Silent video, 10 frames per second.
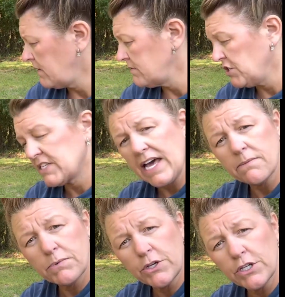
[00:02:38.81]
she's got a
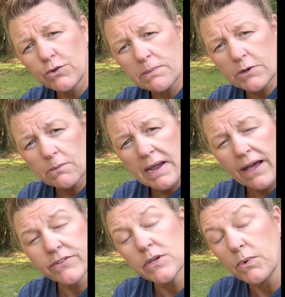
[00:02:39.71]
good grip in her
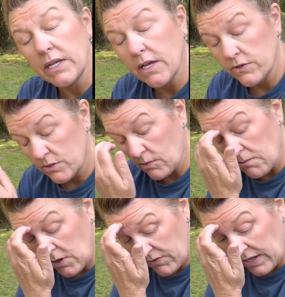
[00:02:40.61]
mouth, so when he goes to
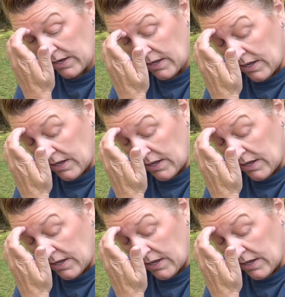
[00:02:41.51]
remove it,